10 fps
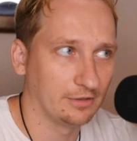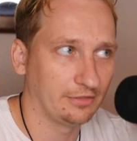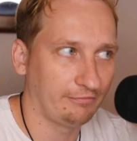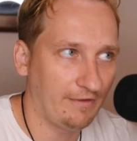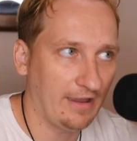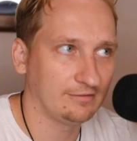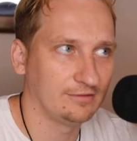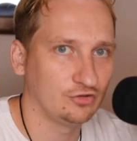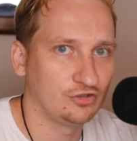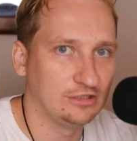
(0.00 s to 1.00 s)
but the fact
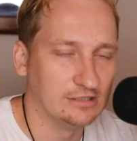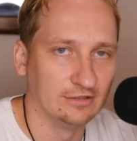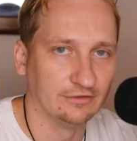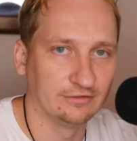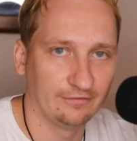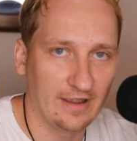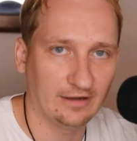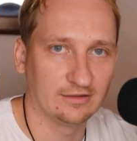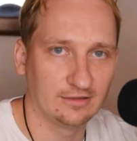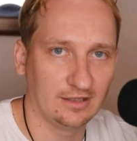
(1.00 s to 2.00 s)
that she is, the fact
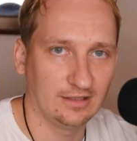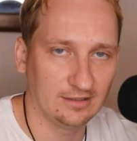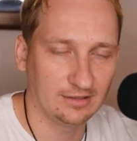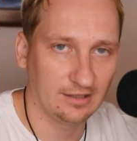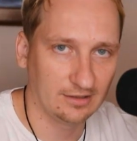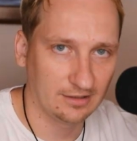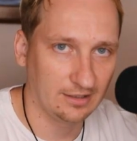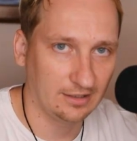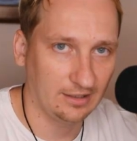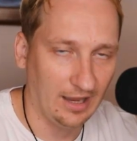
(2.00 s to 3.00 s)
that
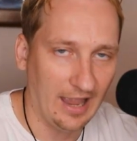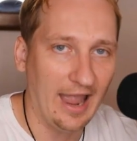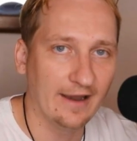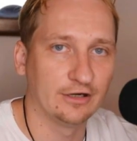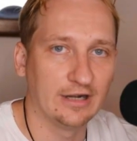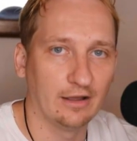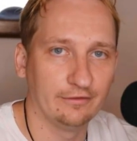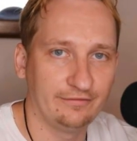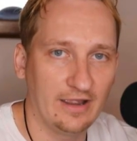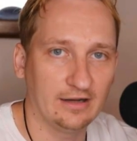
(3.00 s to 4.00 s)
they have her now,
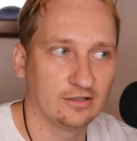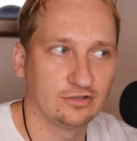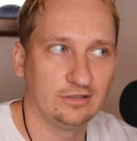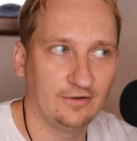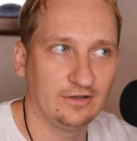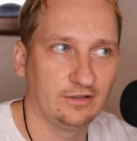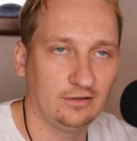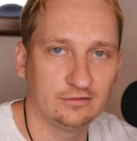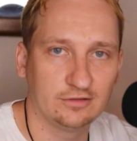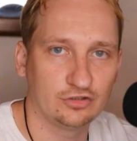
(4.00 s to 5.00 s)
the fact that she's facing
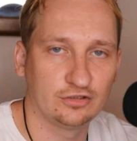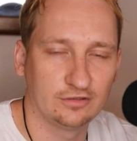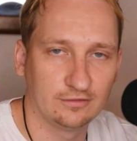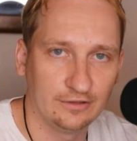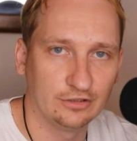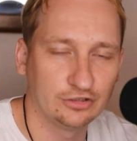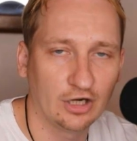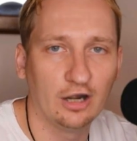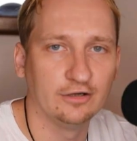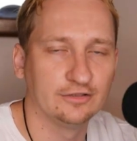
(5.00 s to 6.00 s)
such severe
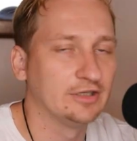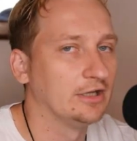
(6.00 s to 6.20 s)
charges,